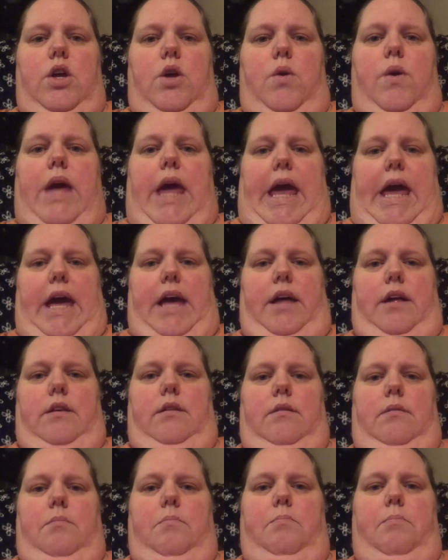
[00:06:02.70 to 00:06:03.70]

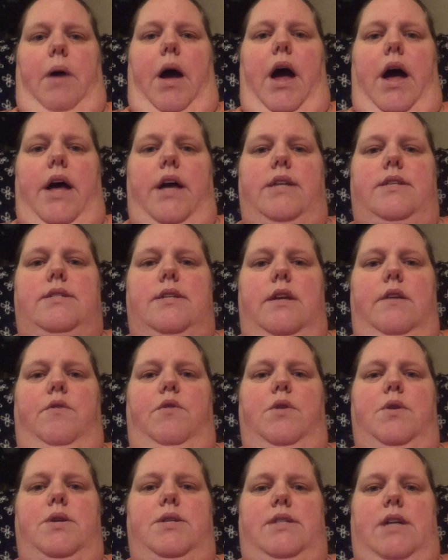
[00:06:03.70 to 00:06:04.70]
can. But if
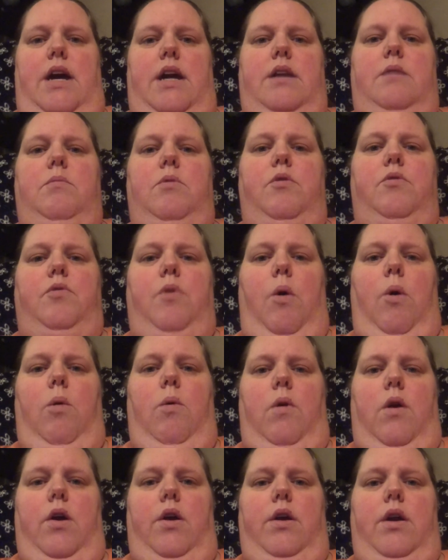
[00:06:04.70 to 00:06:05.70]
you decide to move
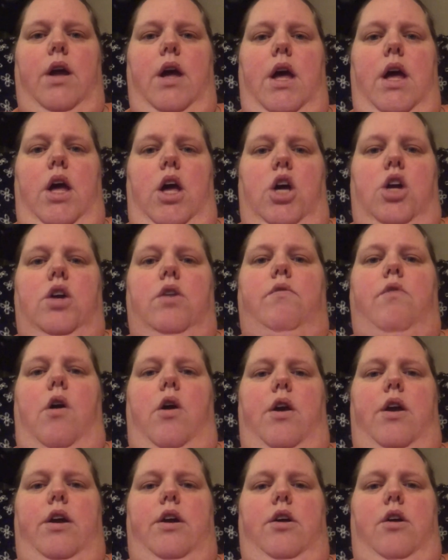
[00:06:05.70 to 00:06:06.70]
forward, you're
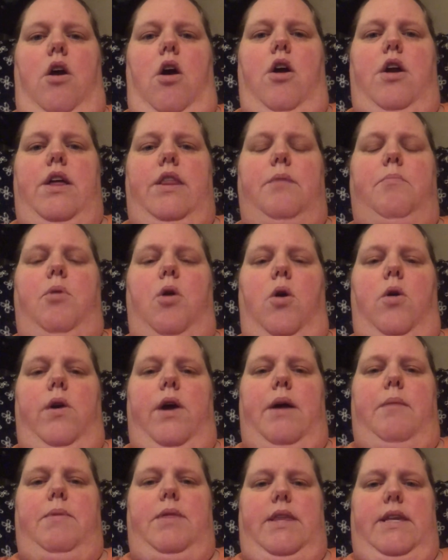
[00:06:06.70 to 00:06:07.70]
already in the
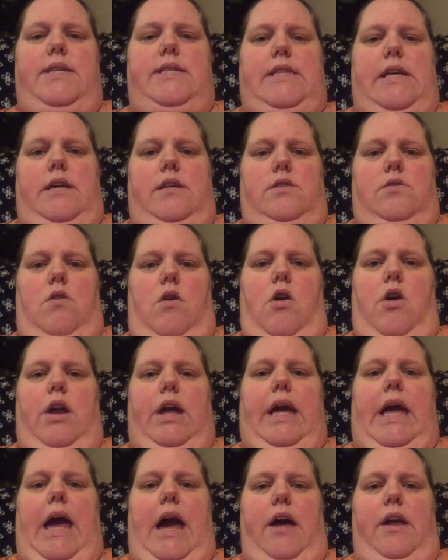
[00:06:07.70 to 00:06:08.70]
program, and these things are
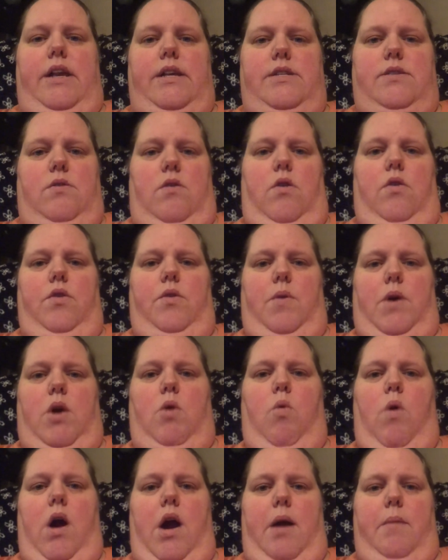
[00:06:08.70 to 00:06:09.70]
already counting to all the
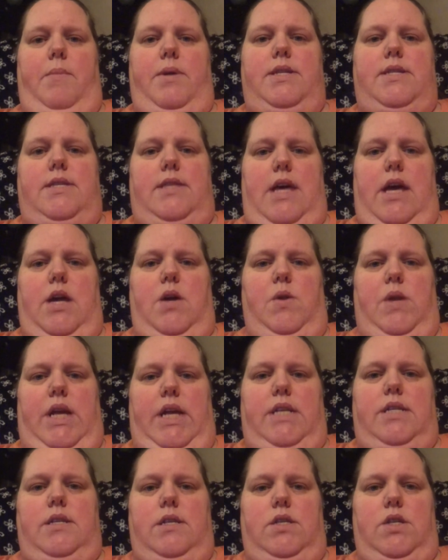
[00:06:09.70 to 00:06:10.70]
requirements that you
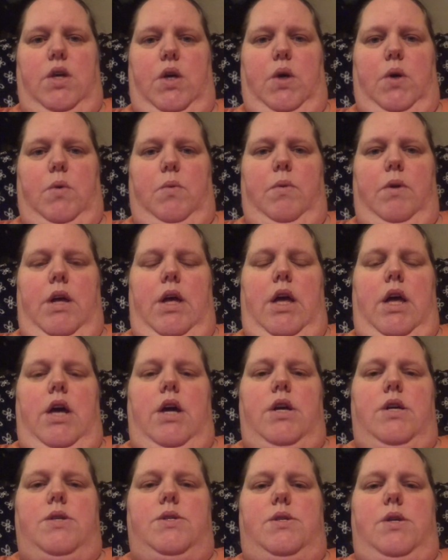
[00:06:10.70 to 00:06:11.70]
need to do.
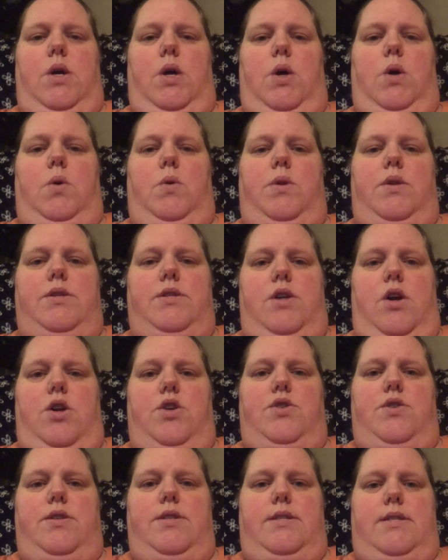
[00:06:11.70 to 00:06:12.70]
So the
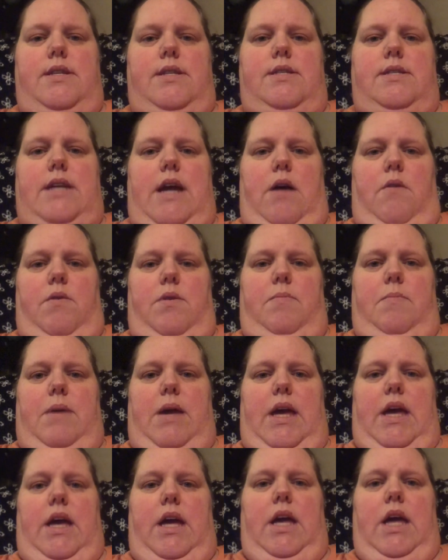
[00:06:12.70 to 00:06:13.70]
surgeon sits down with
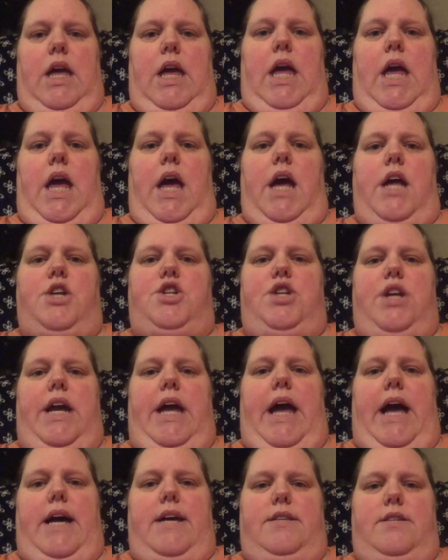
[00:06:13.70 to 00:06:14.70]
me, and she
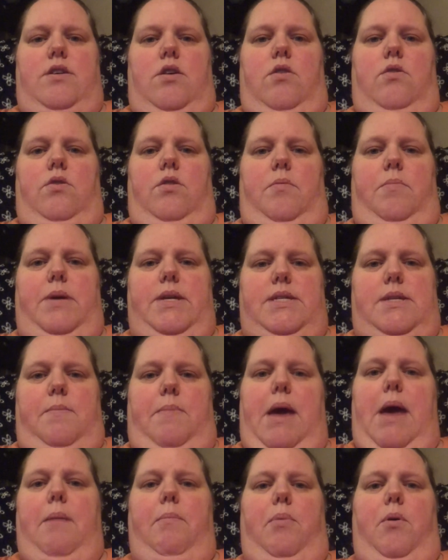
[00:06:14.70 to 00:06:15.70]
has her little piece of
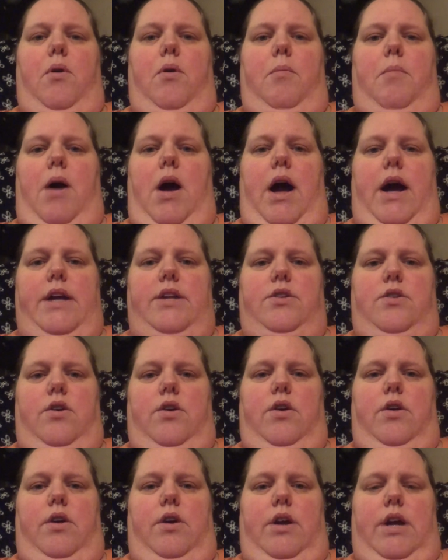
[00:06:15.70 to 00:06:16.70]
paper behind
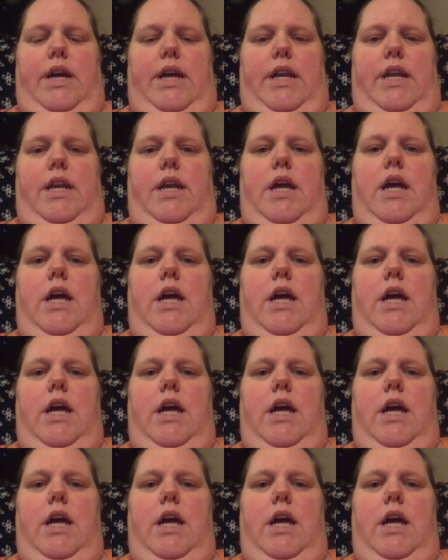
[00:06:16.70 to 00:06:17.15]
her, and